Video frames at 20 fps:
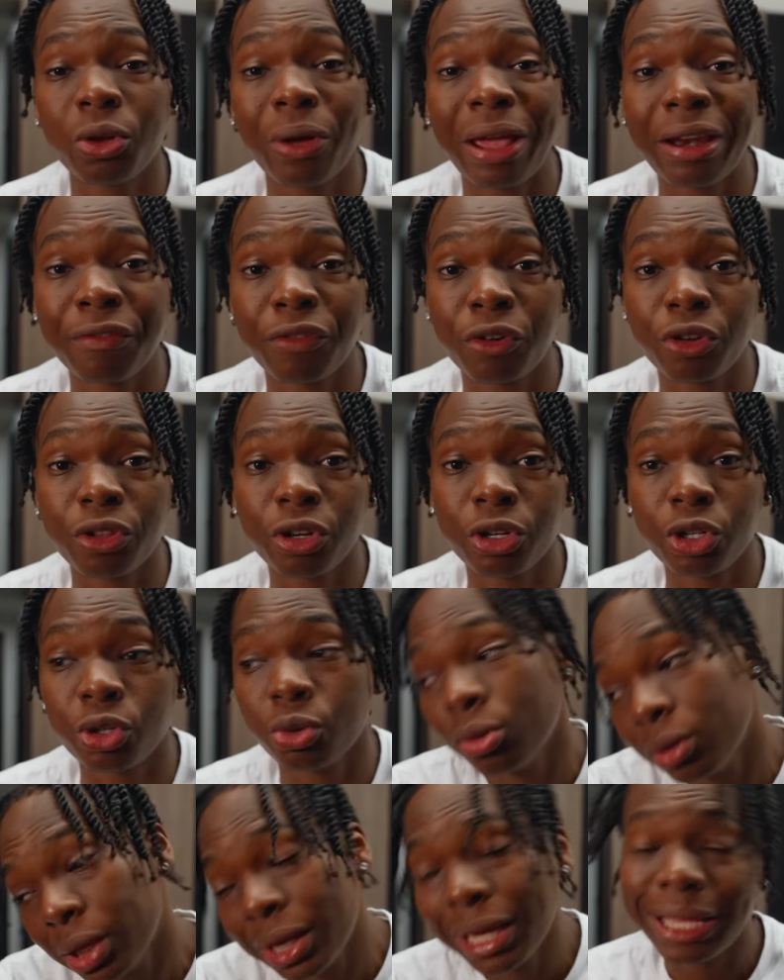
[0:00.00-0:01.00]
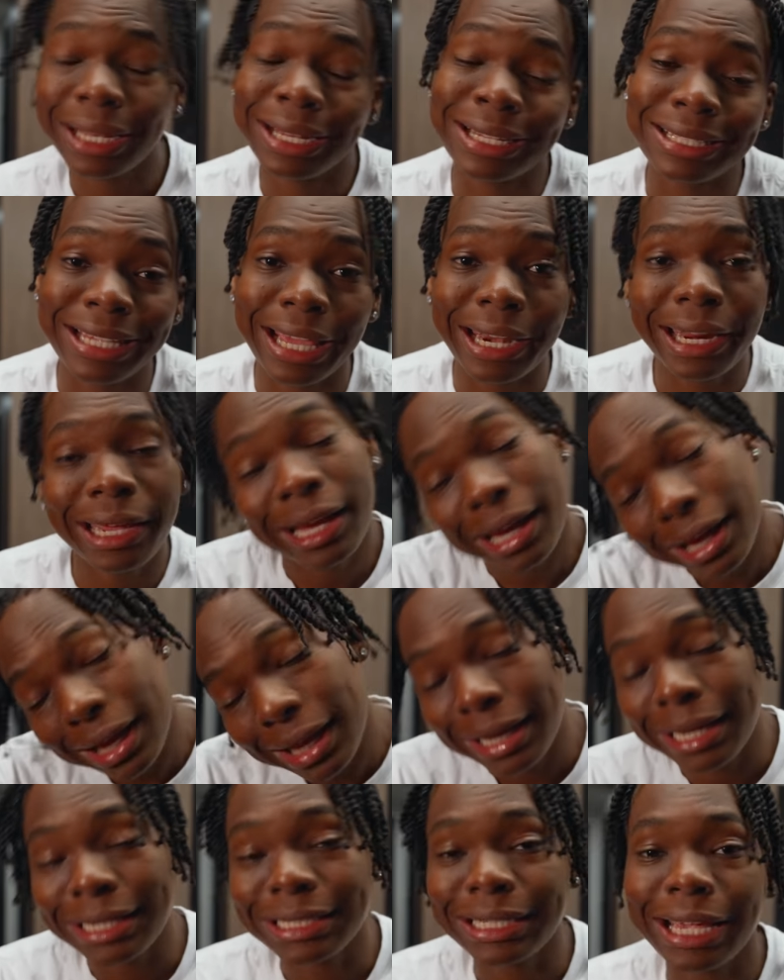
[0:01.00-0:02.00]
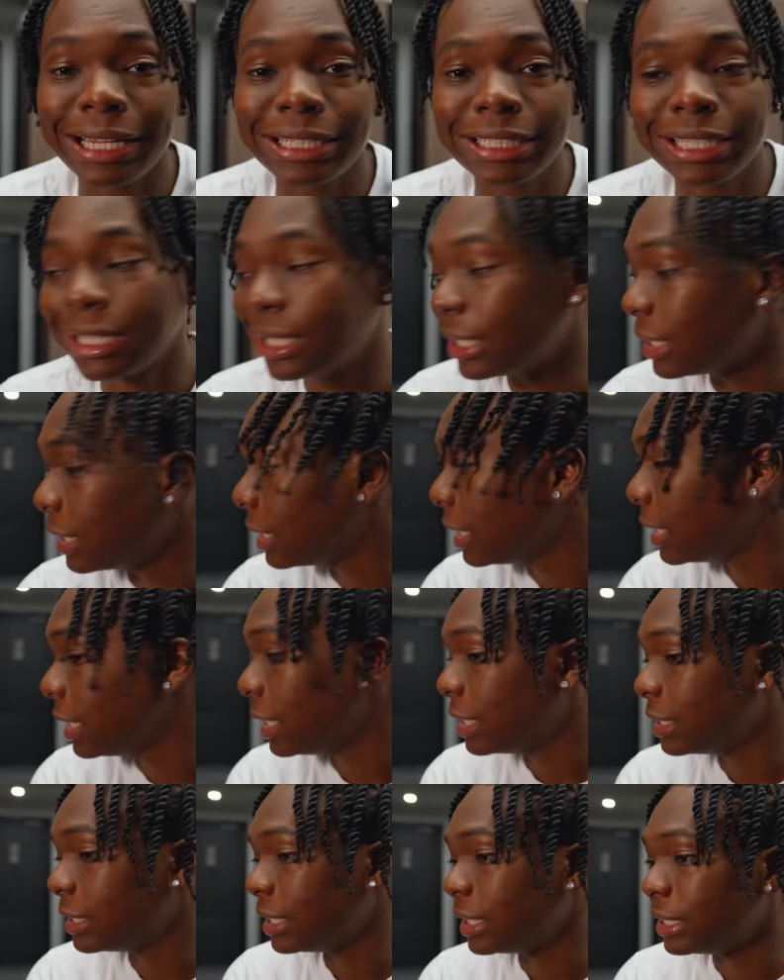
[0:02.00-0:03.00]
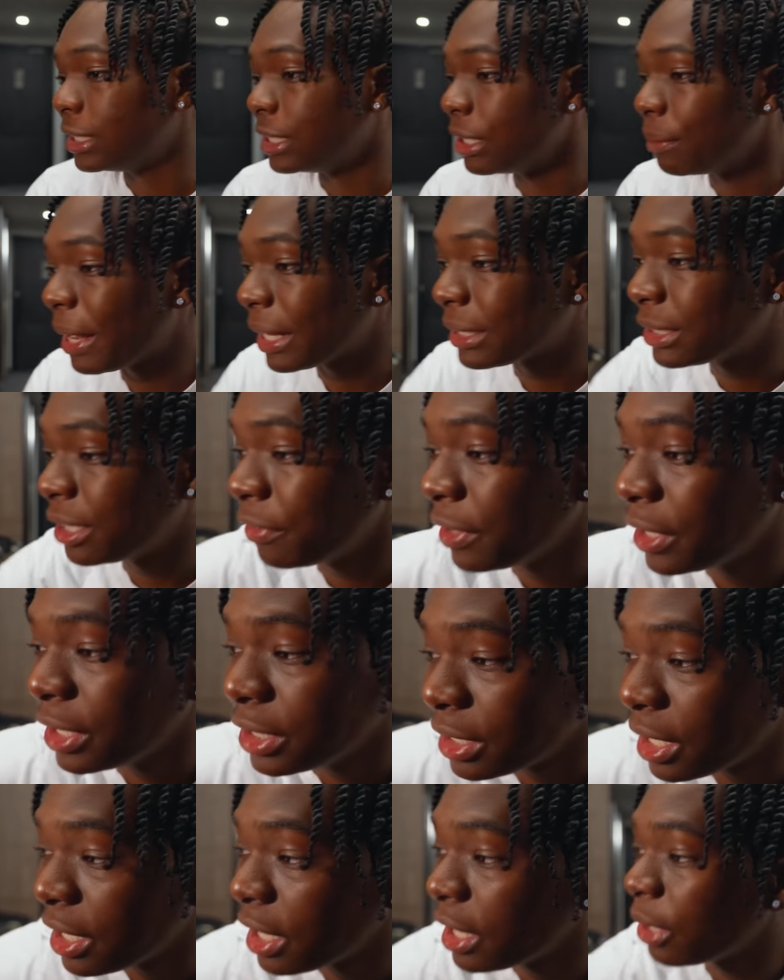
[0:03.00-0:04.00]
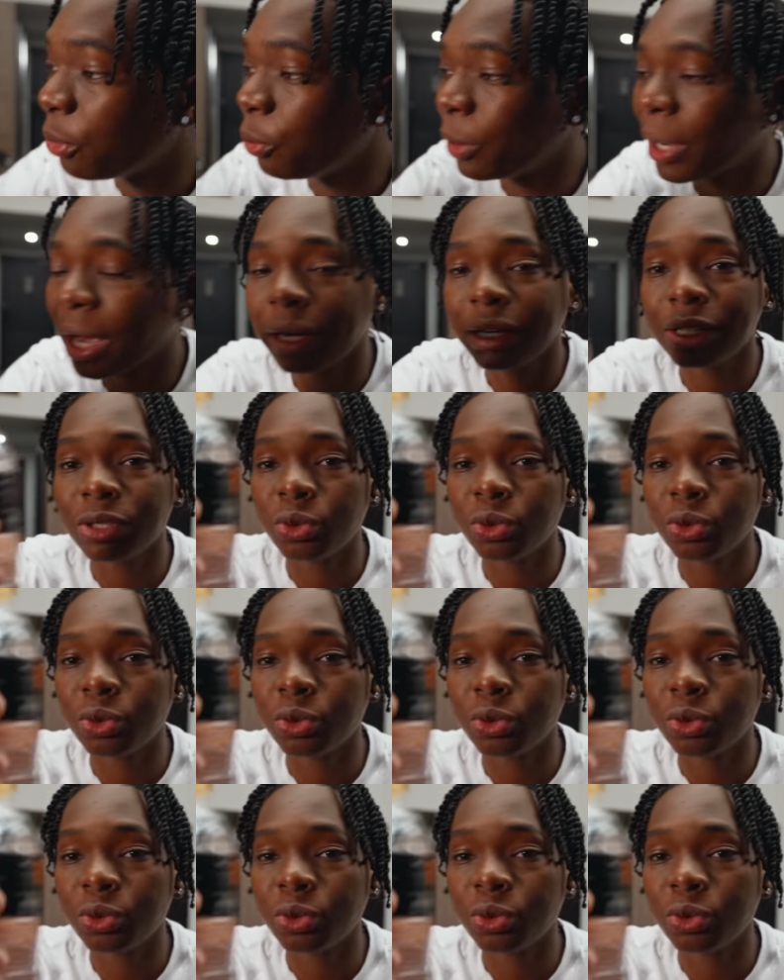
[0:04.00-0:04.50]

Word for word: any further ado, let's get it. Let's get to the to the gym activities. We got this